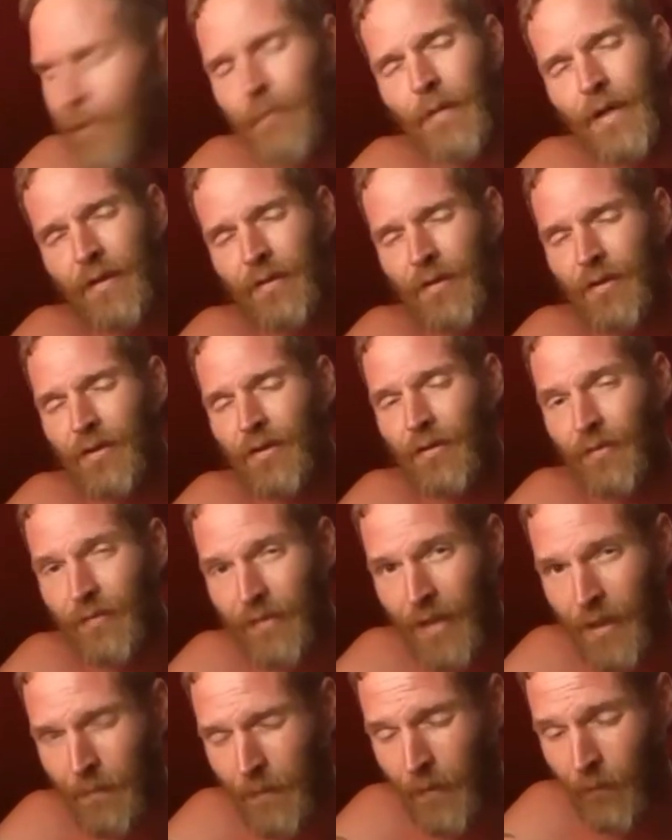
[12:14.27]
message. Don't
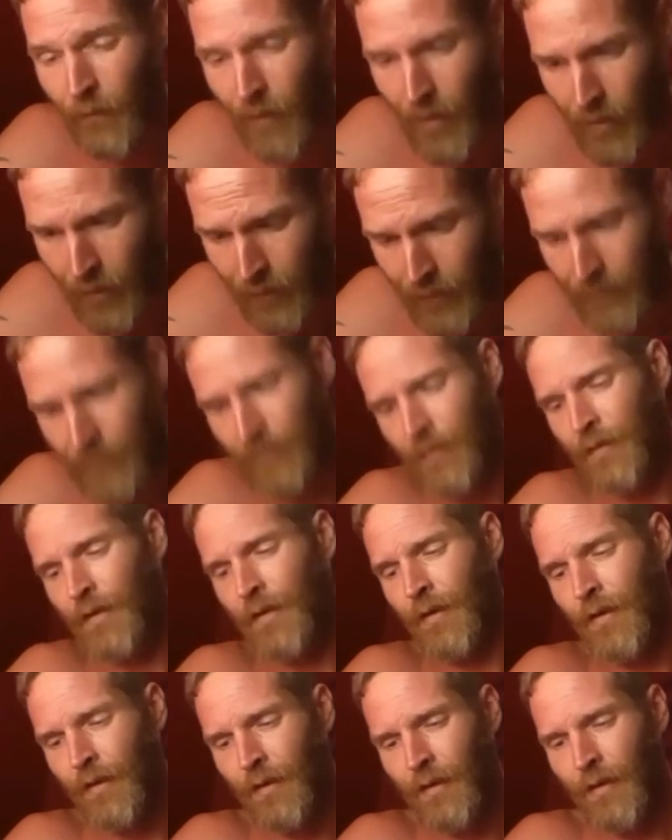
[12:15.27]
take me wrong.
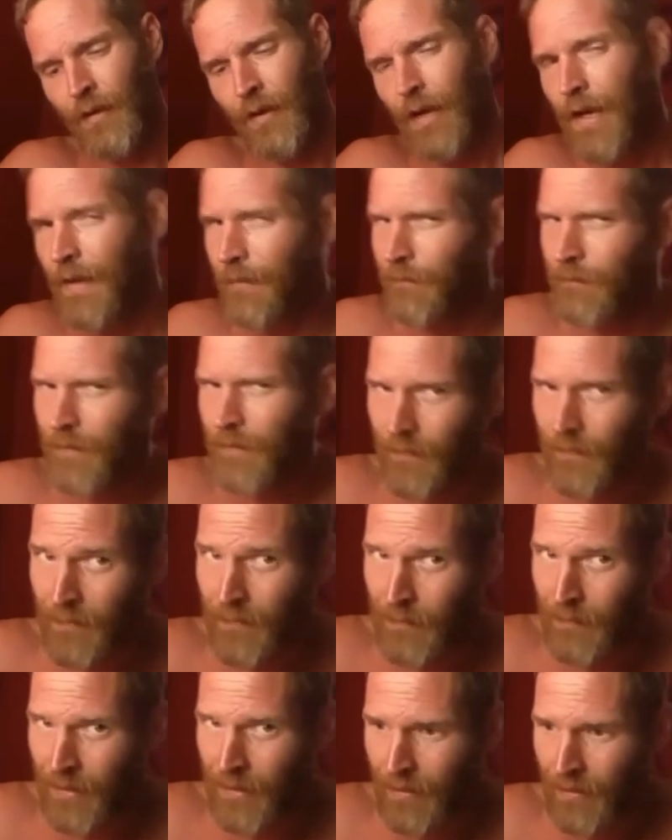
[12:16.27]
I have nothing
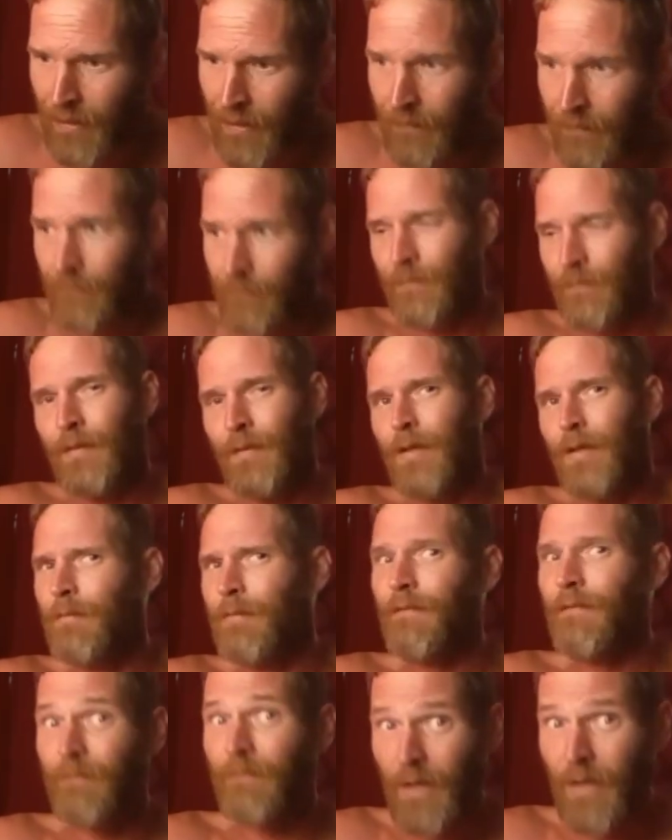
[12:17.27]
but love.
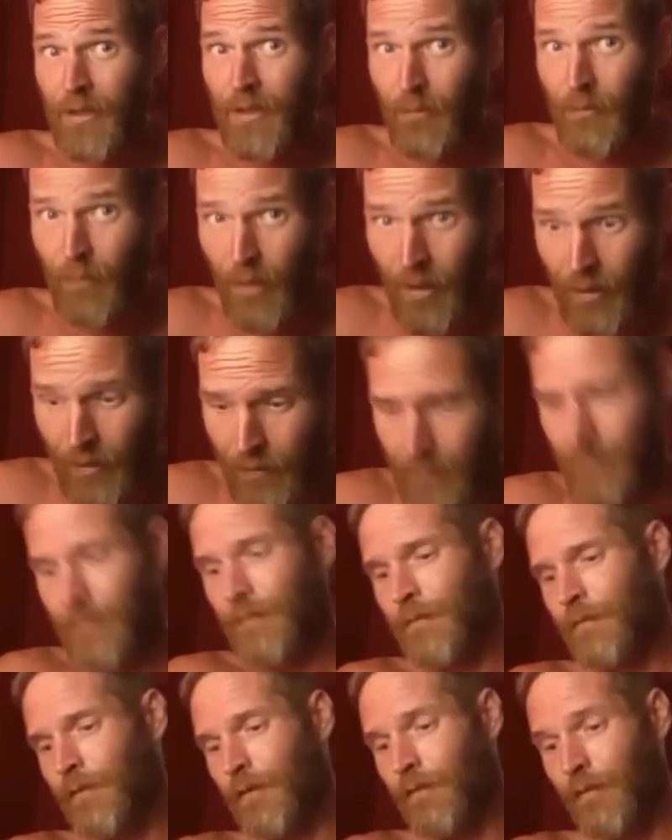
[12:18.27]
But fuck you all.
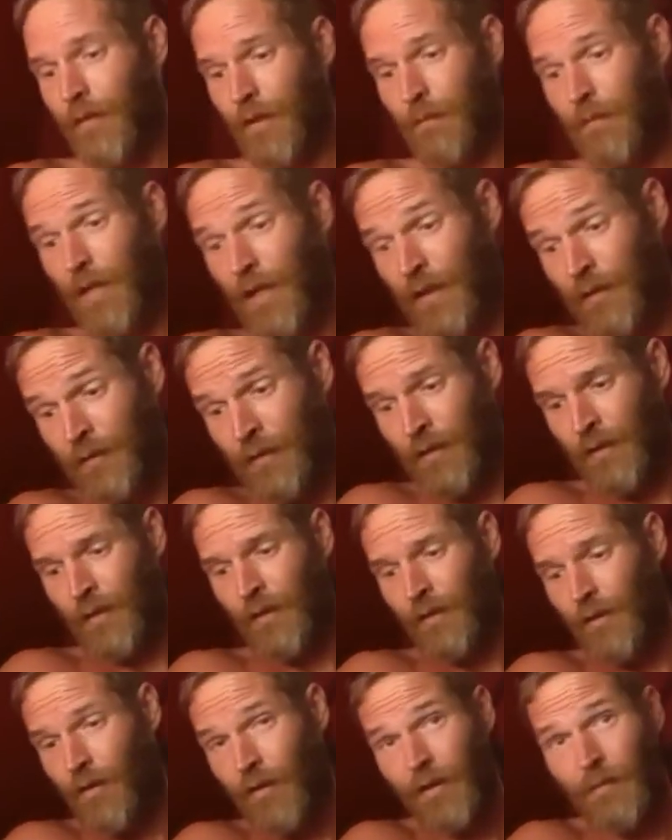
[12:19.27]
You know what I mean?
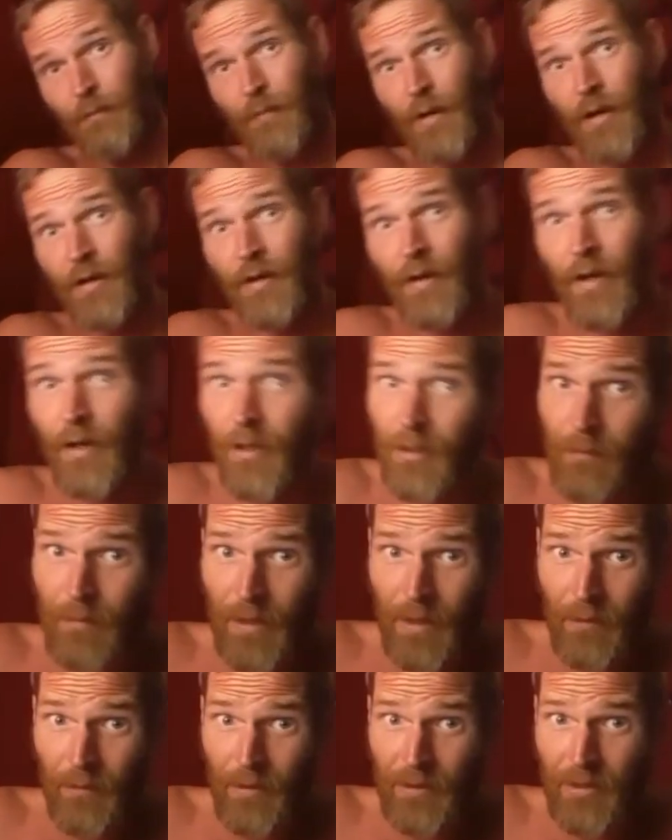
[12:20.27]
Y'all can burn in hell, but
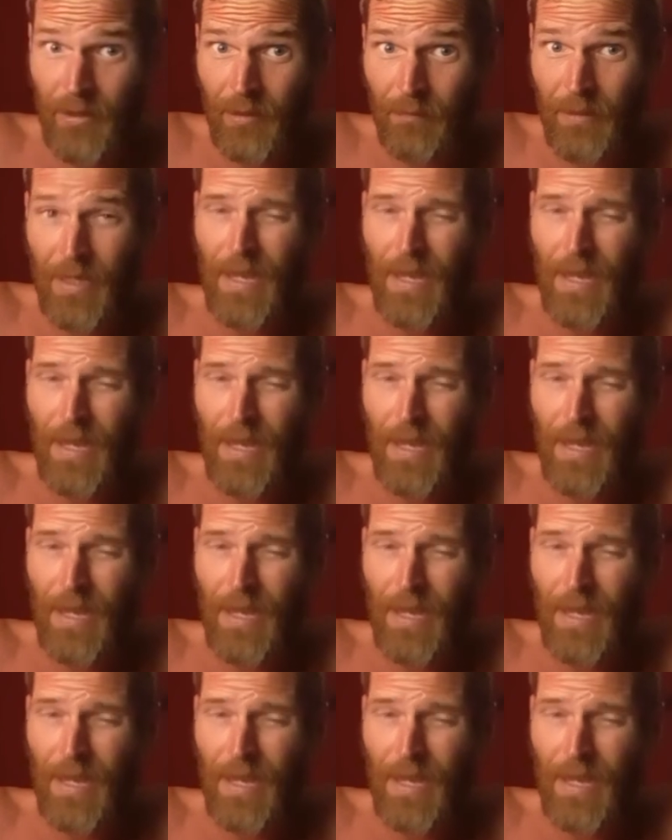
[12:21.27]
I want you to be